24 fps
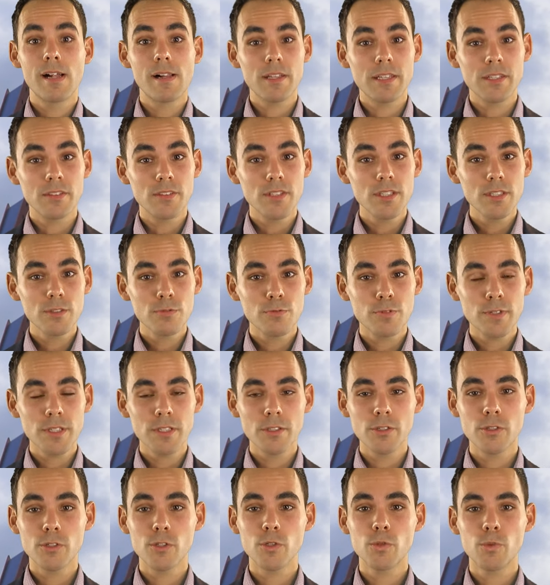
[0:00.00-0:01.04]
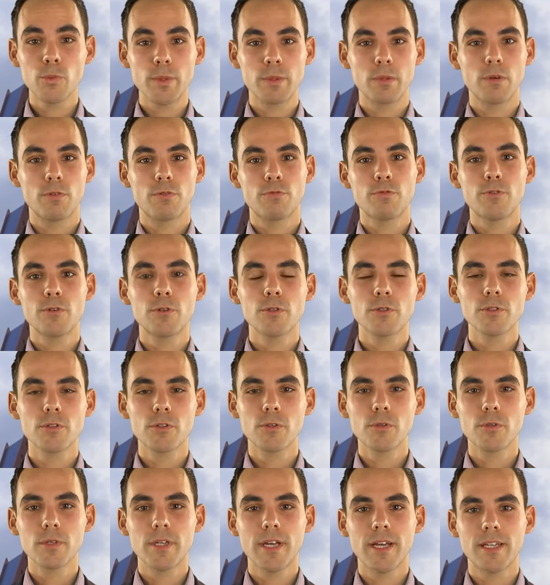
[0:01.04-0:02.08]
In this video, we will first
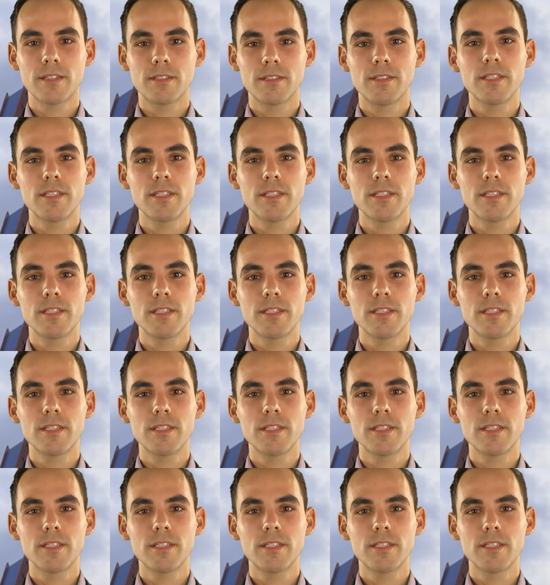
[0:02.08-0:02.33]
look at the